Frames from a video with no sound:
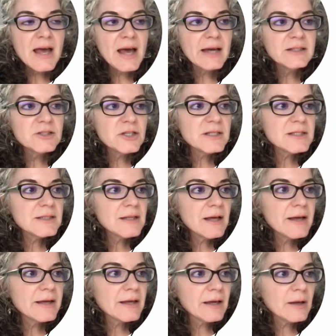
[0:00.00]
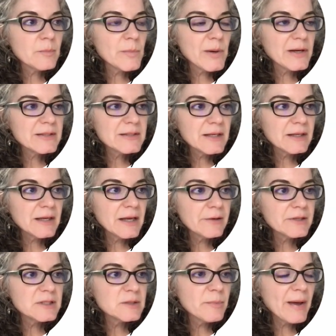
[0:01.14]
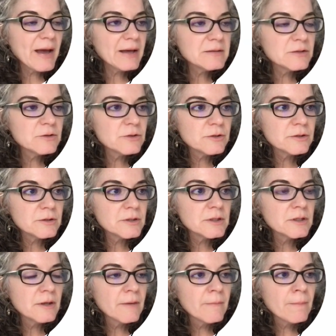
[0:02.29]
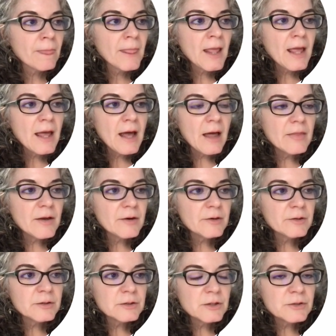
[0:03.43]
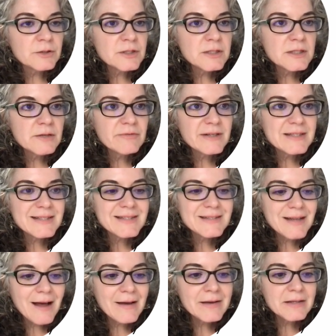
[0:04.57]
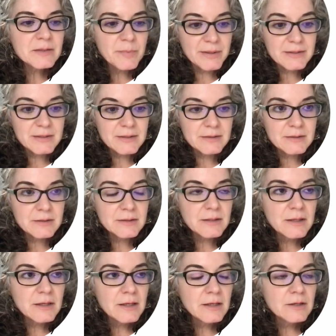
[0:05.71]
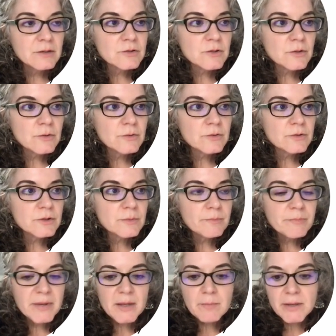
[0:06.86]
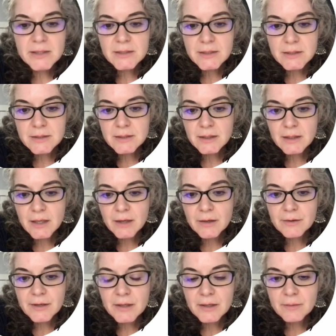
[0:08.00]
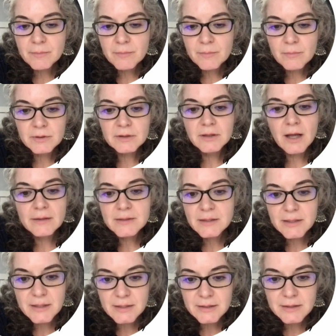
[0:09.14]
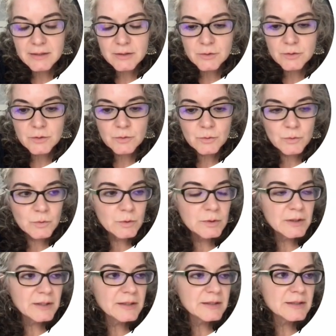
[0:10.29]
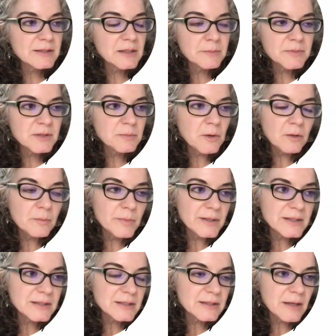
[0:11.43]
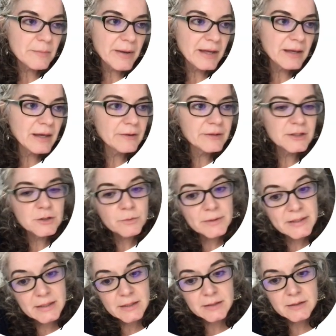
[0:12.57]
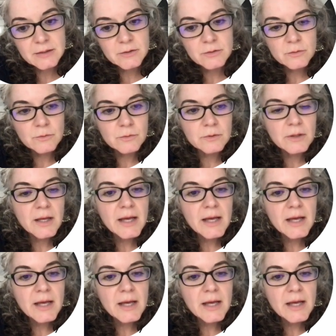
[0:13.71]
And just like a bus that carries passengers, there's different size buses. So there's big buses that carry lots of kids to school, and some small buses that might carry 20 kids to school.